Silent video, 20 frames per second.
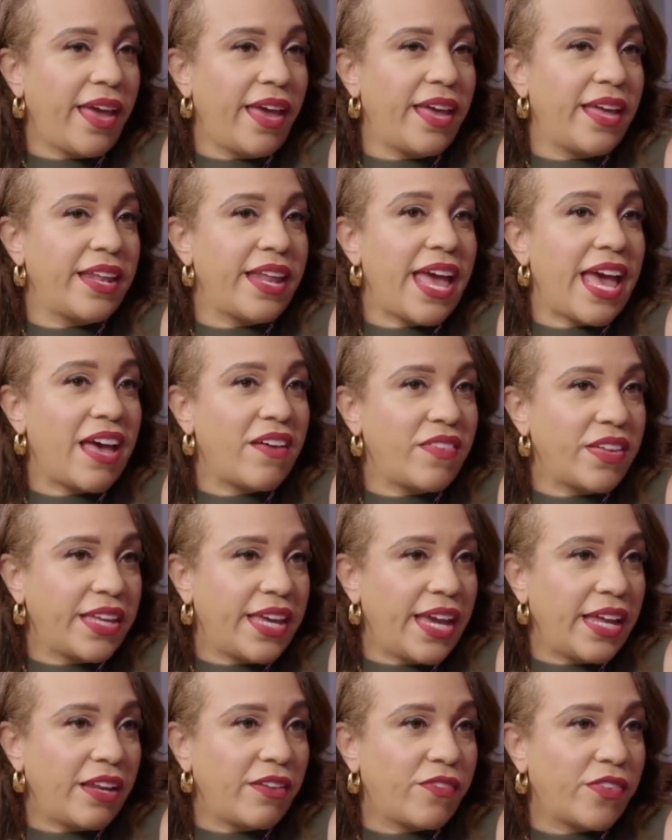and
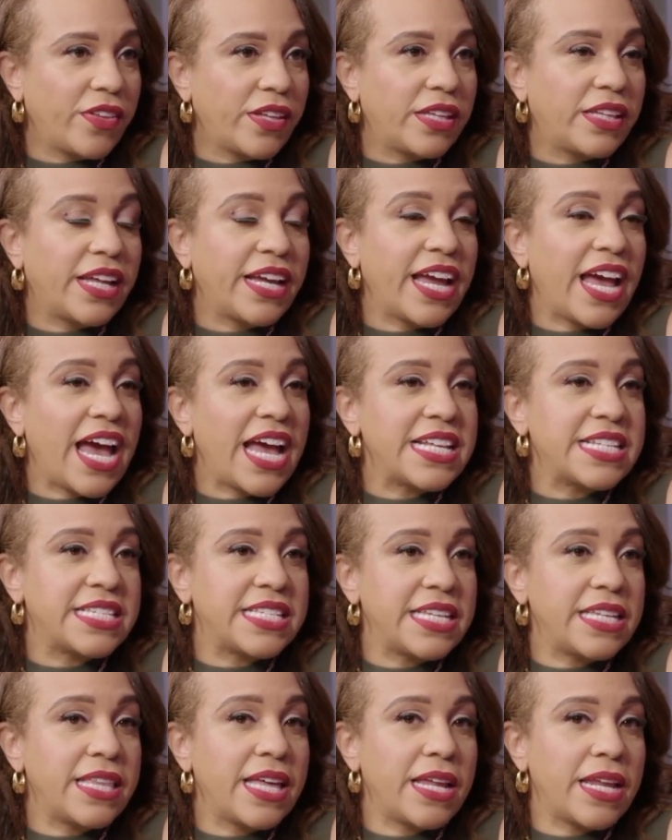advocating for the client. I
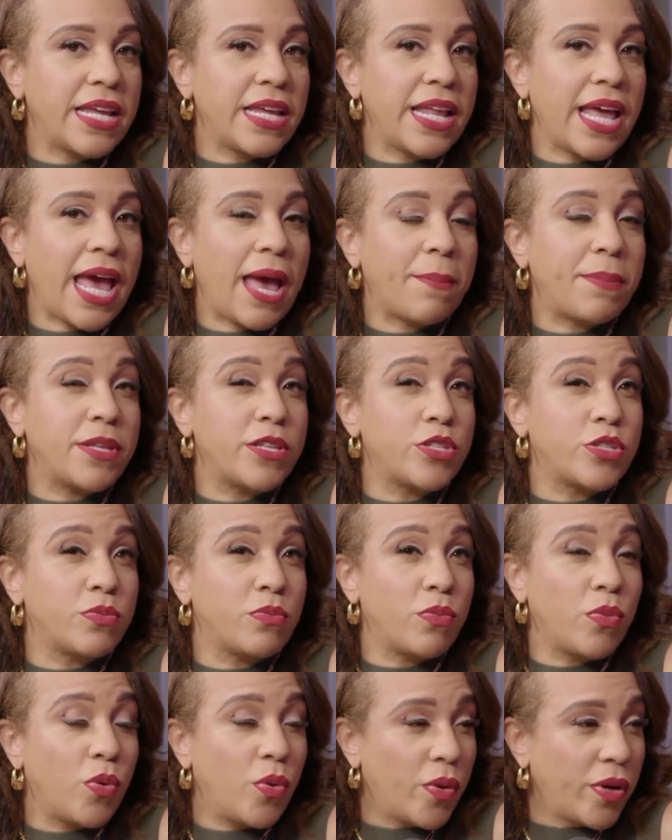see that it happens
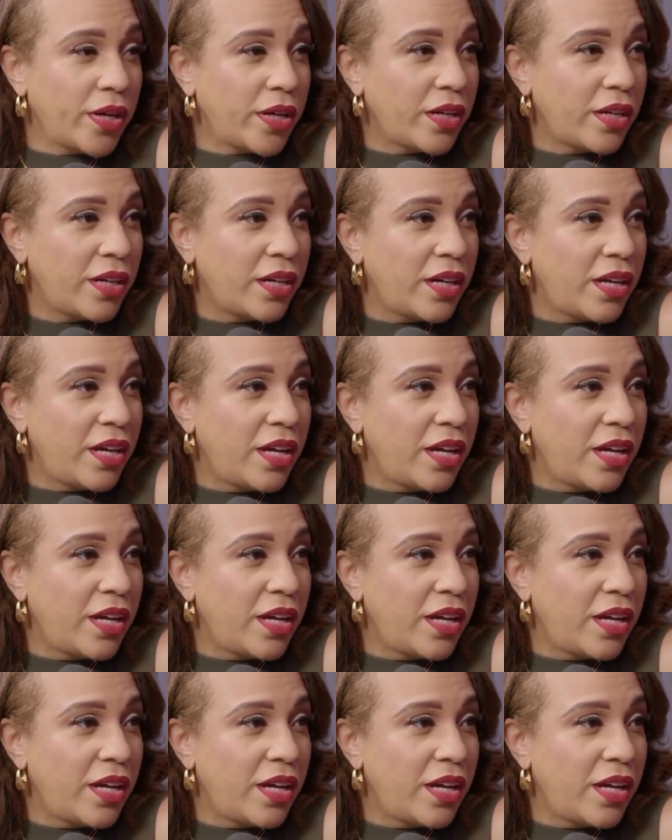more